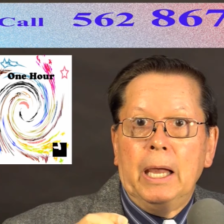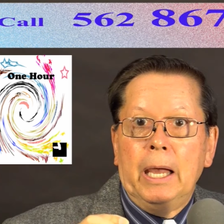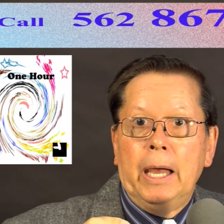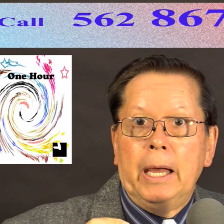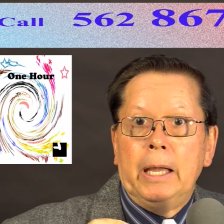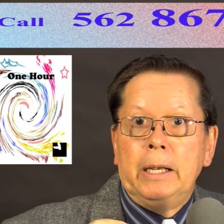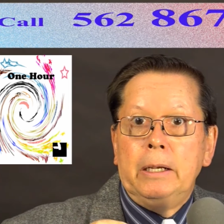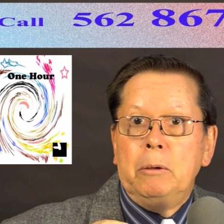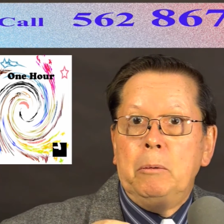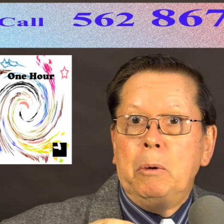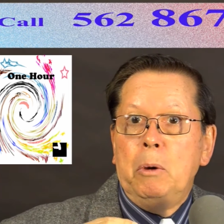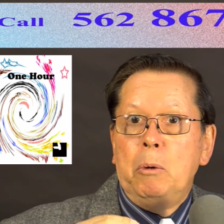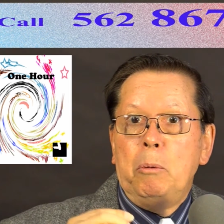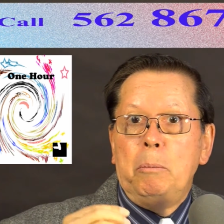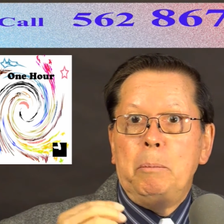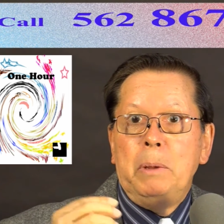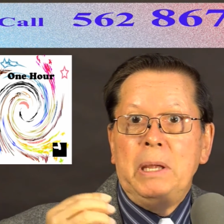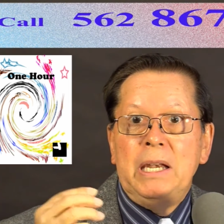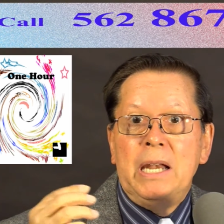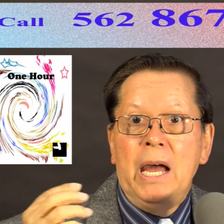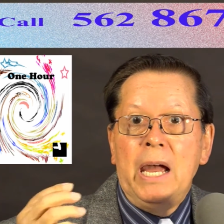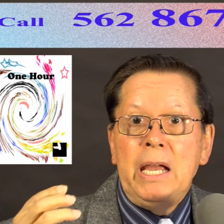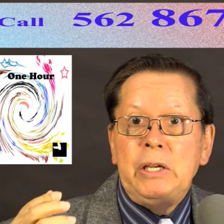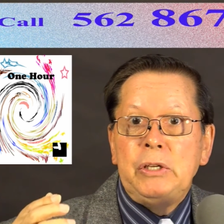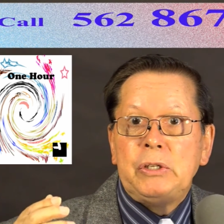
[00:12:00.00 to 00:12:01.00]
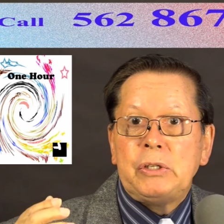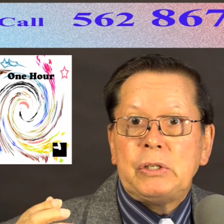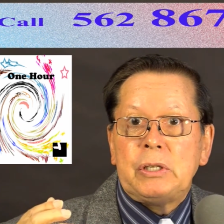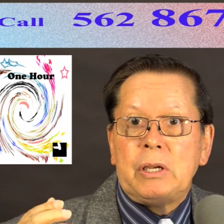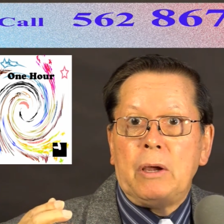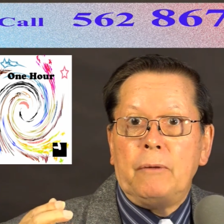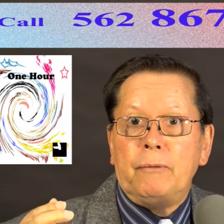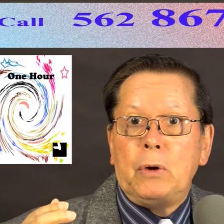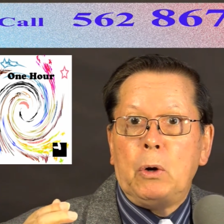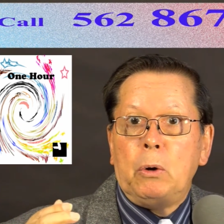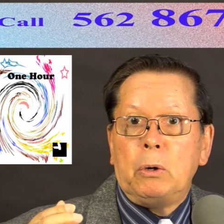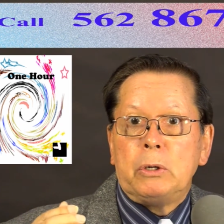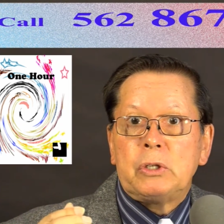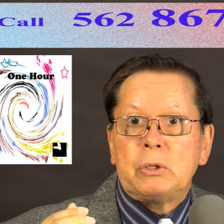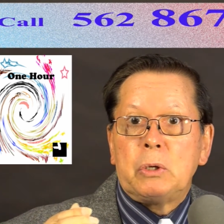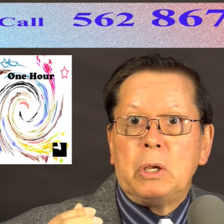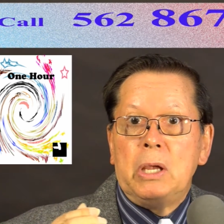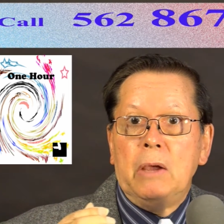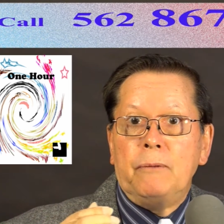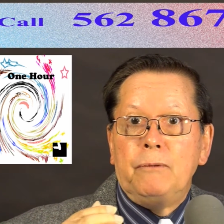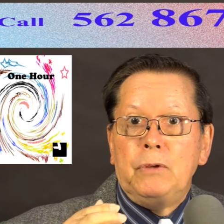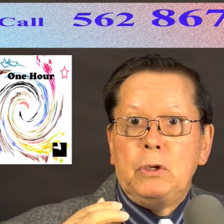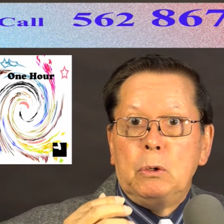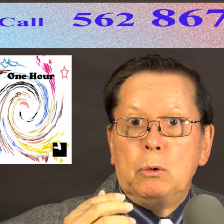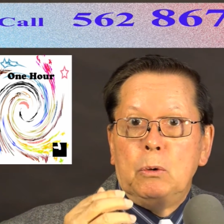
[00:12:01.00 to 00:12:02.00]
And it would be nice, of course,
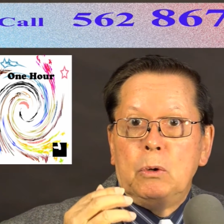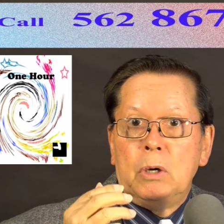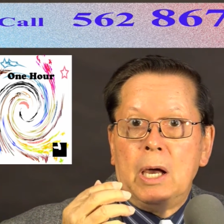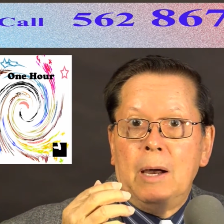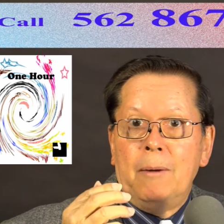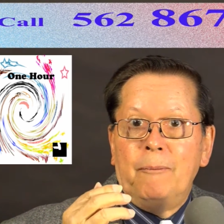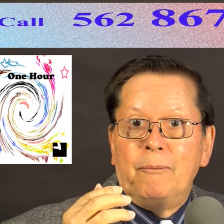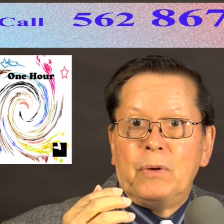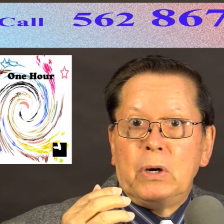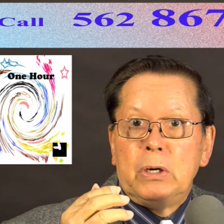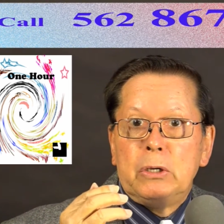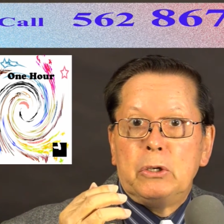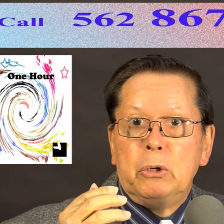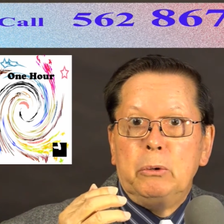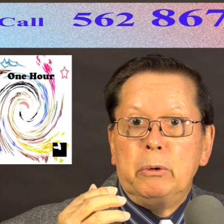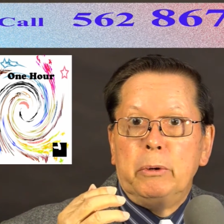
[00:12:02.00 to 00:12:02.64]
if you come for a